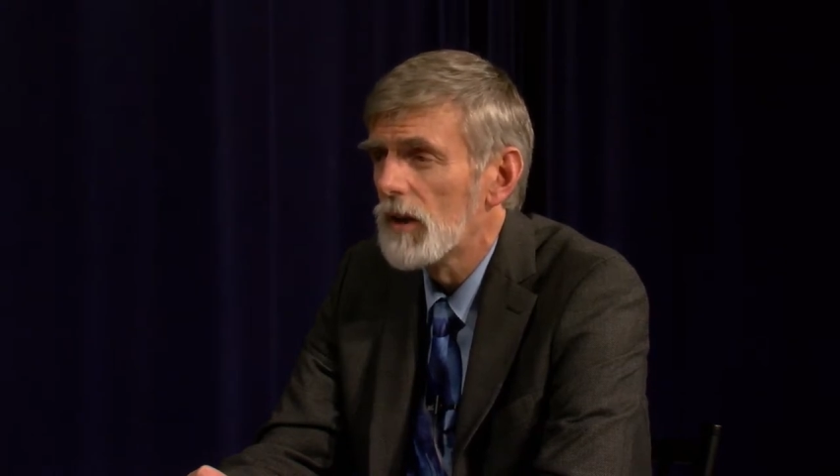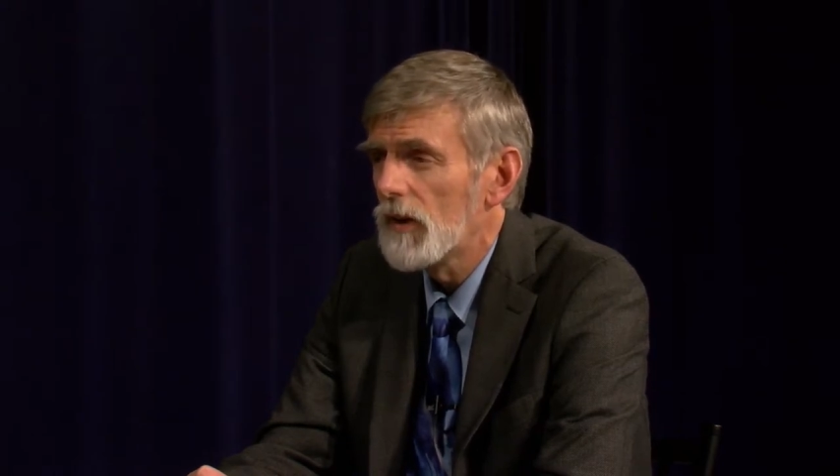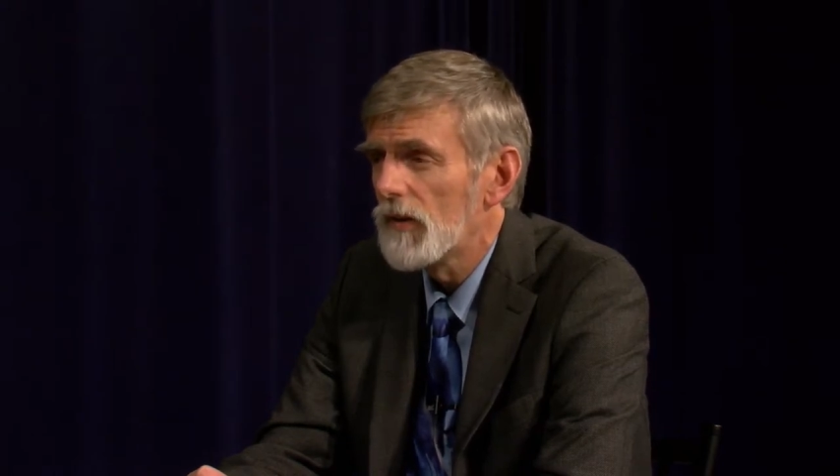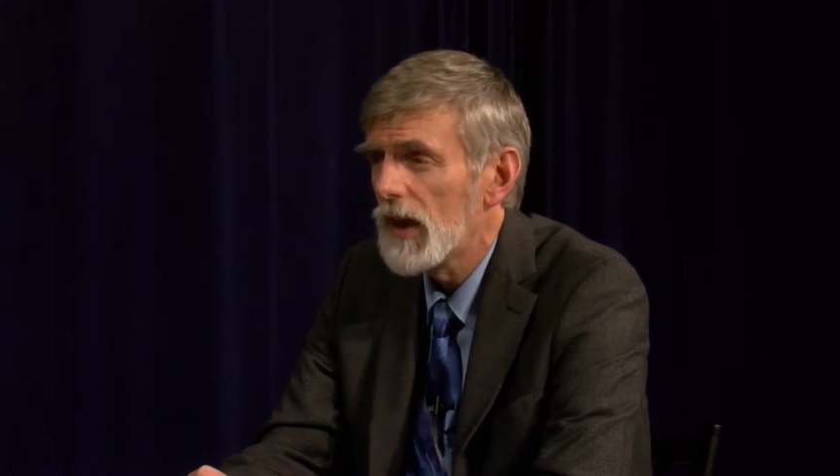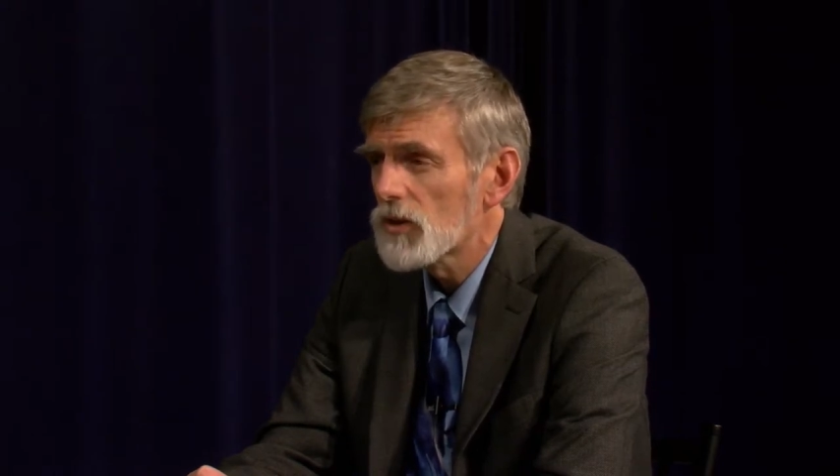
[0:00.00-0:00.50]

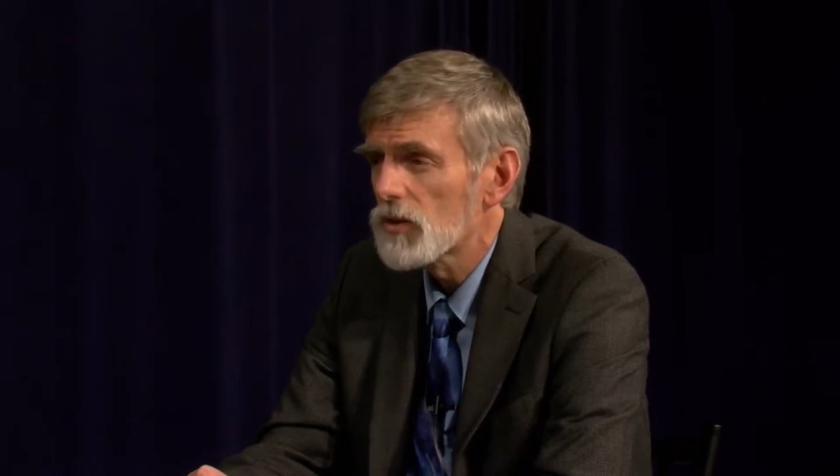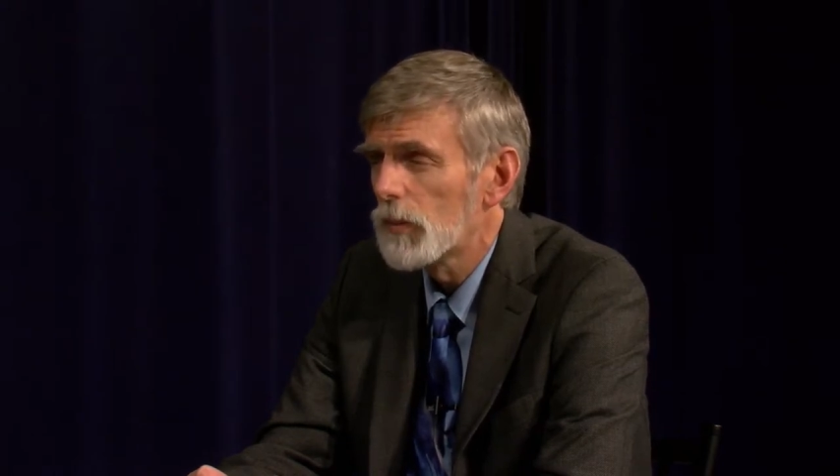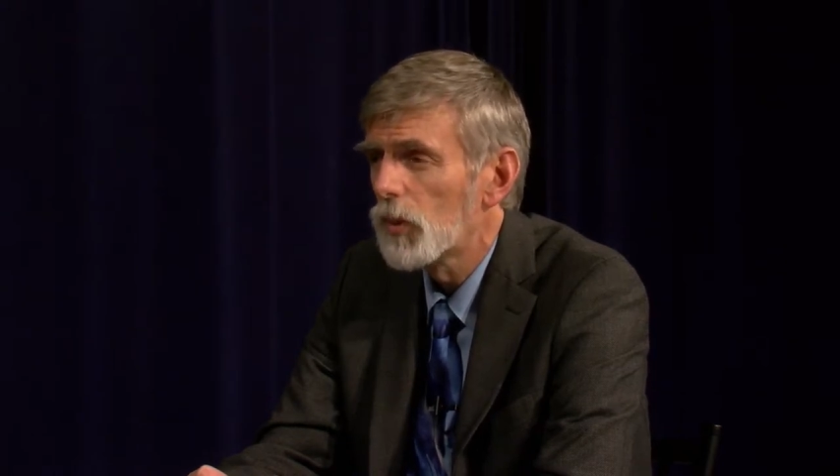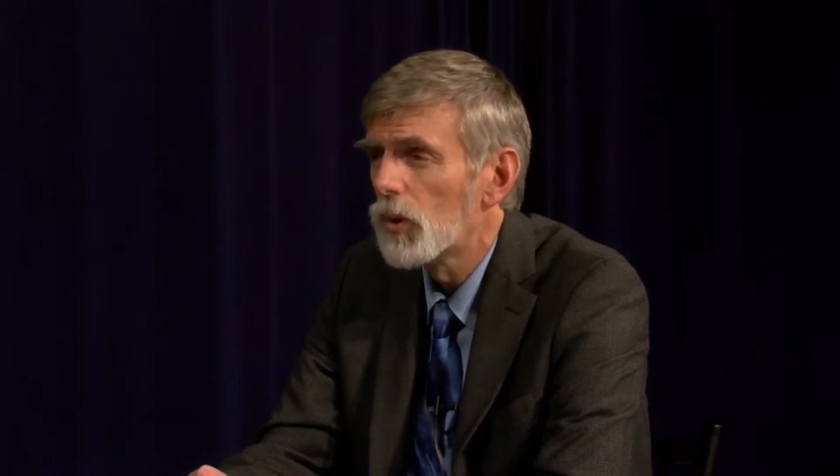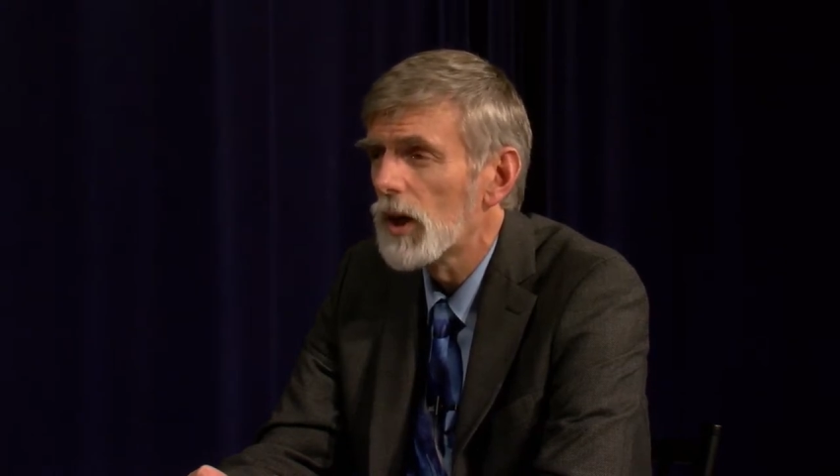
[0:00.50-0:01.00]
that they
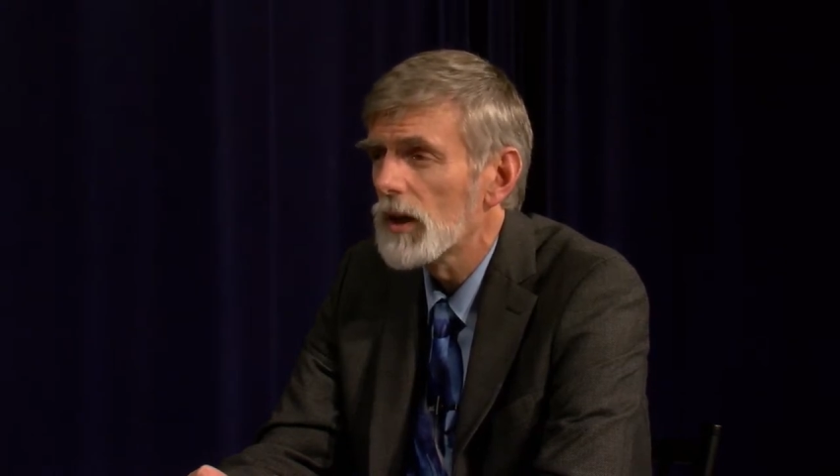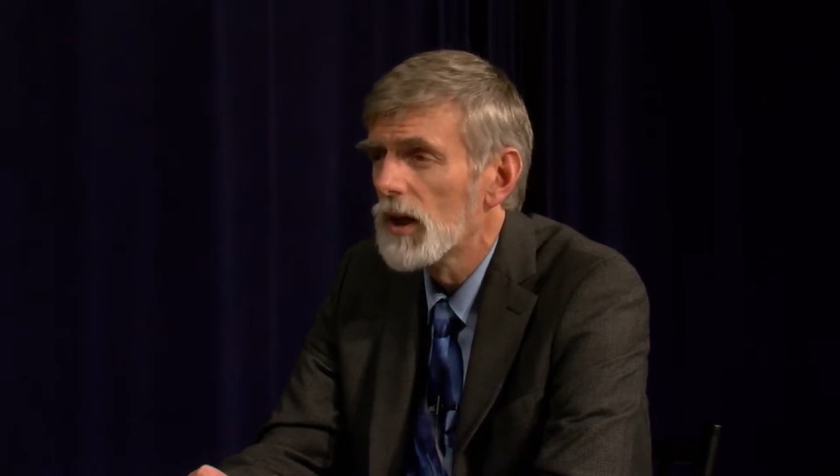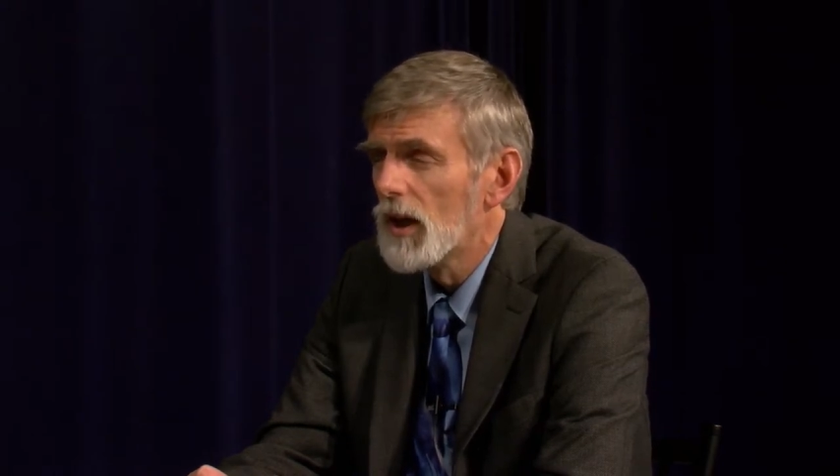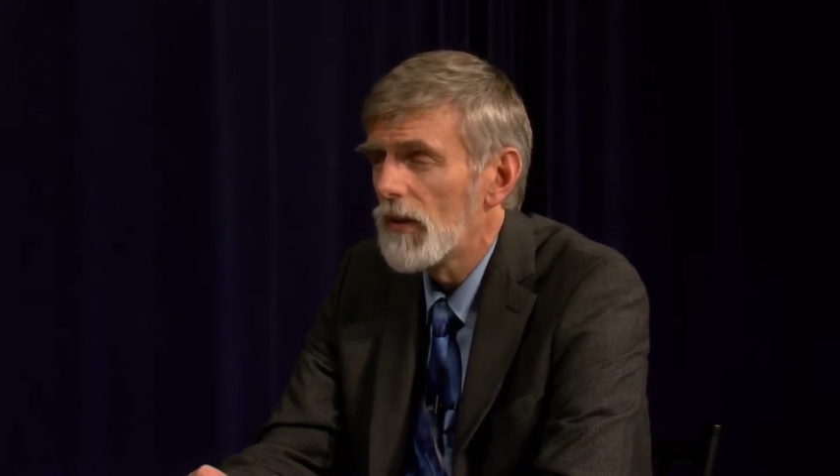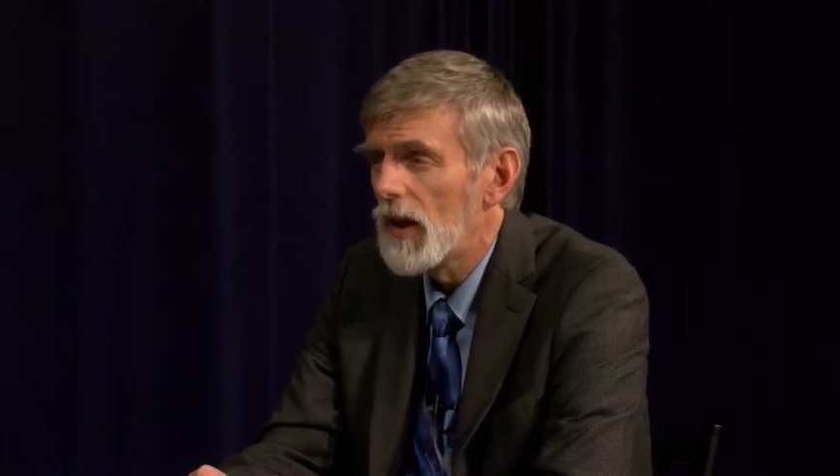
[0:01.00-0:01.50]
support
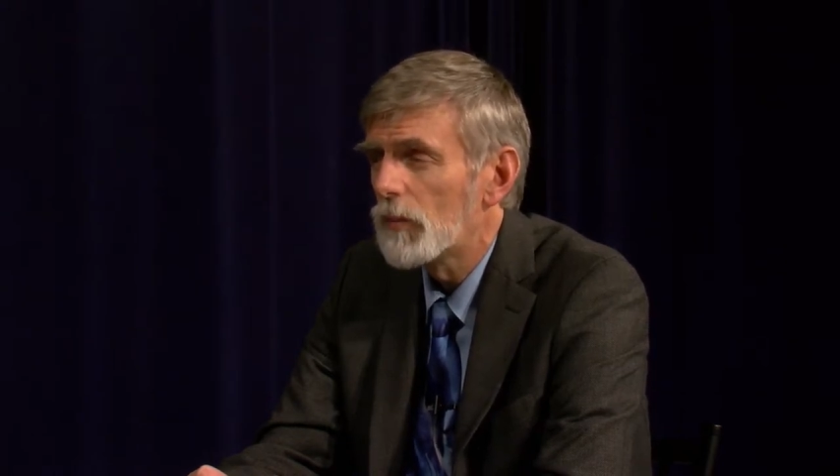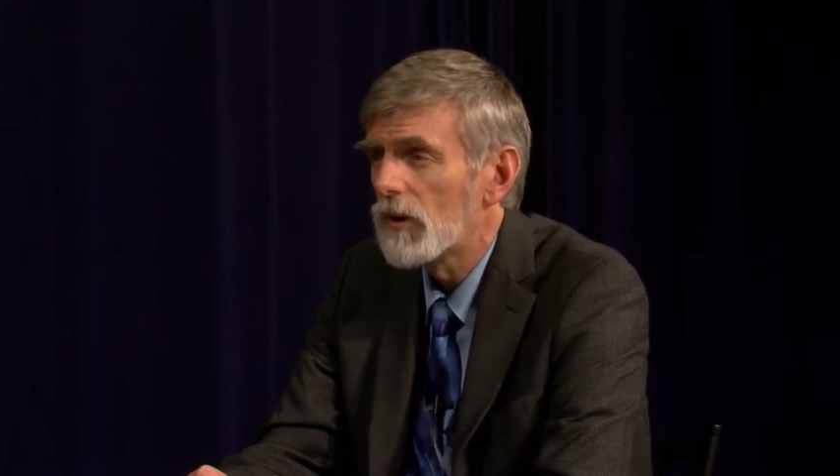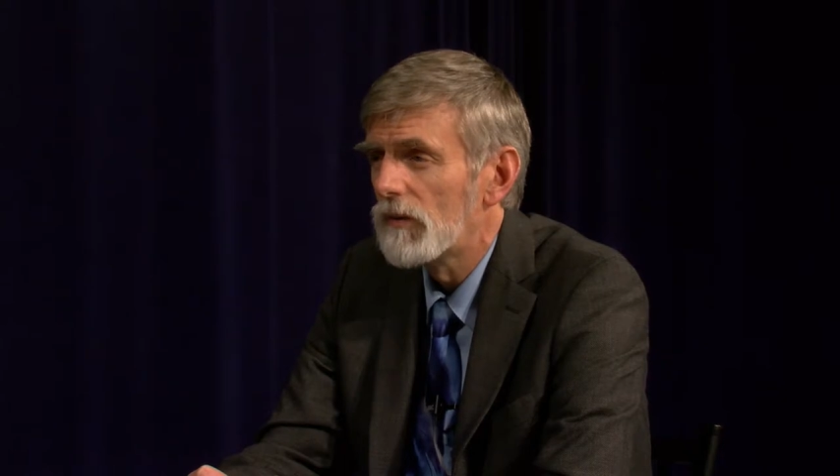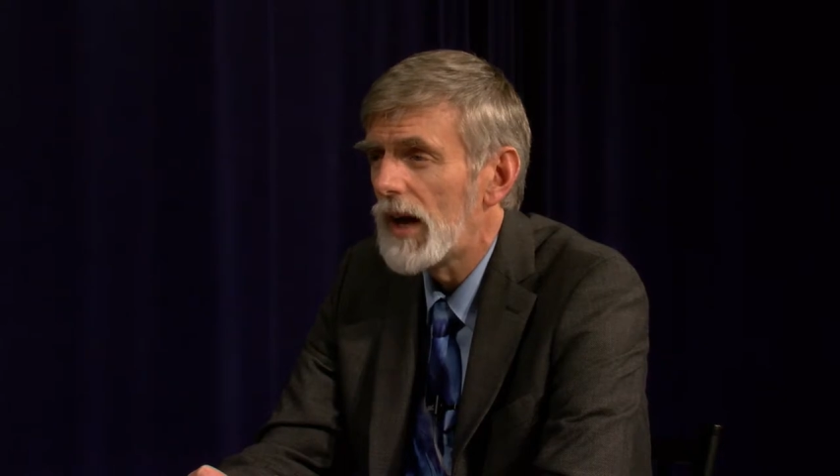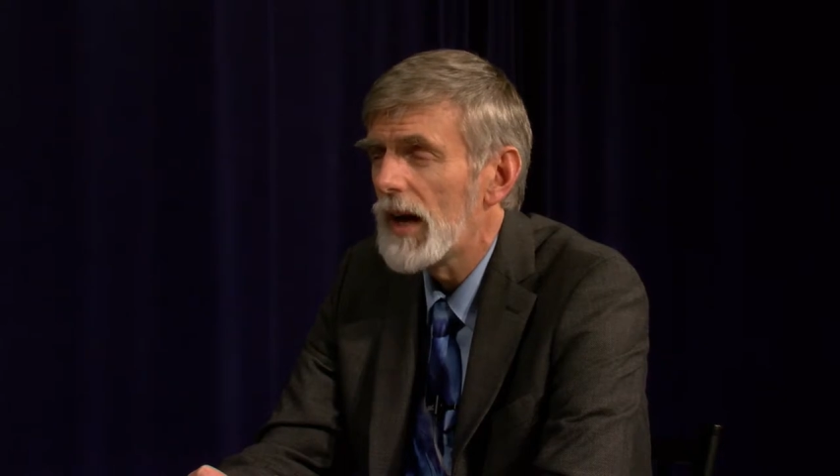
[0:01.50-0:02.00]
that
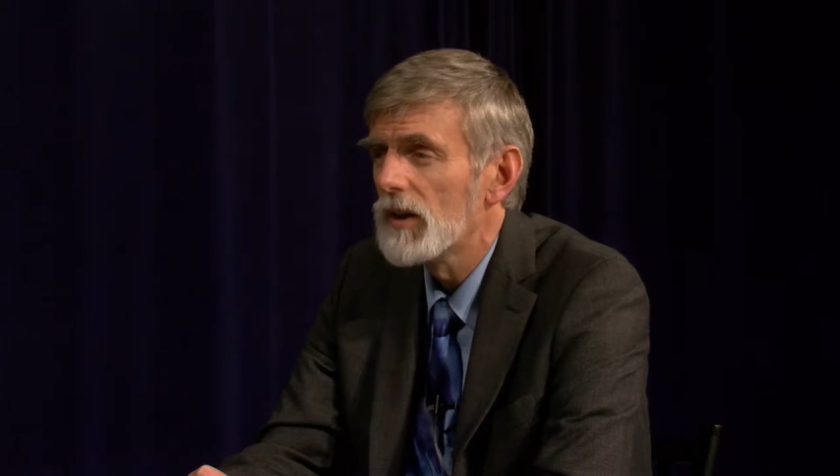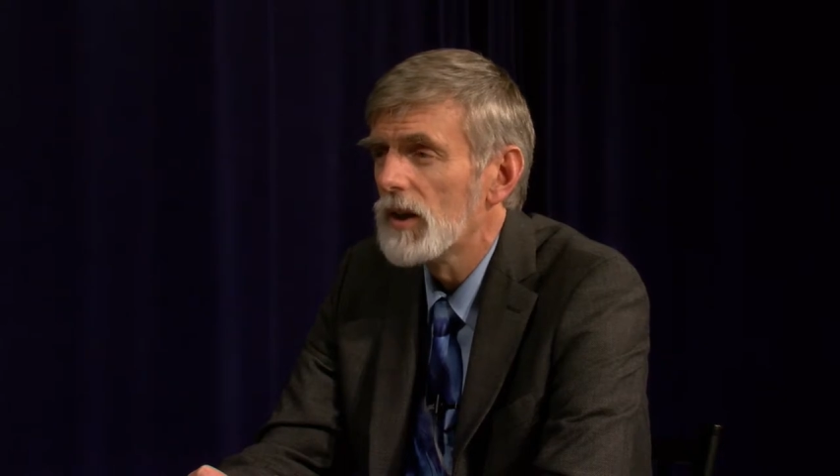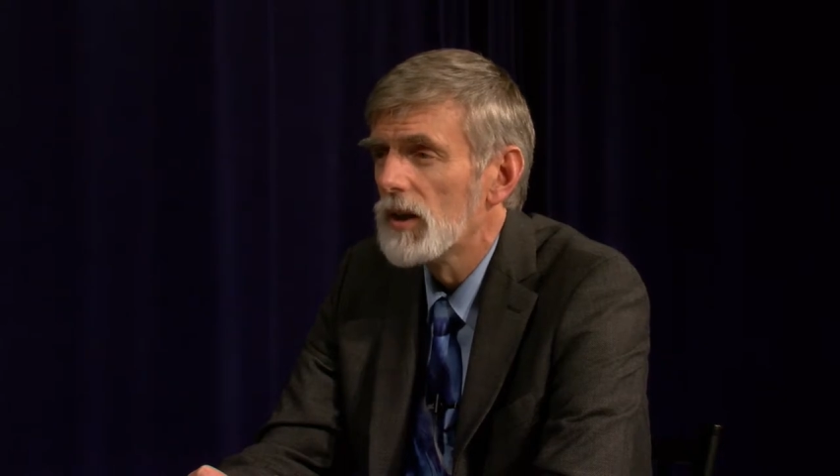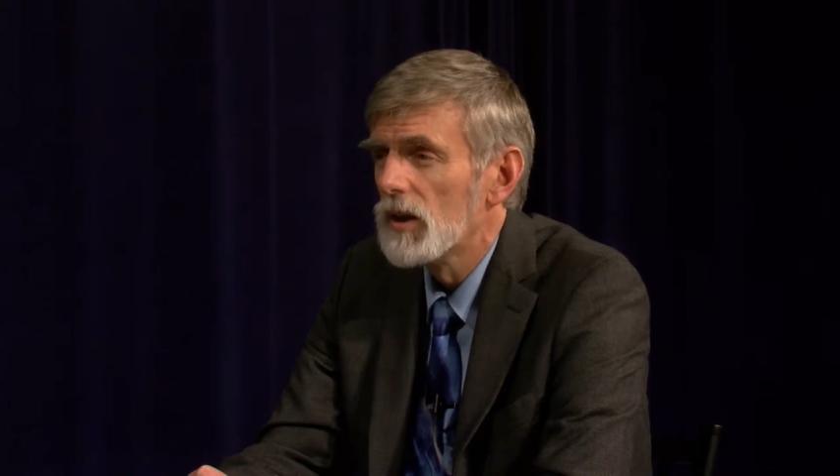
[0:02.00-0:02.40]
provide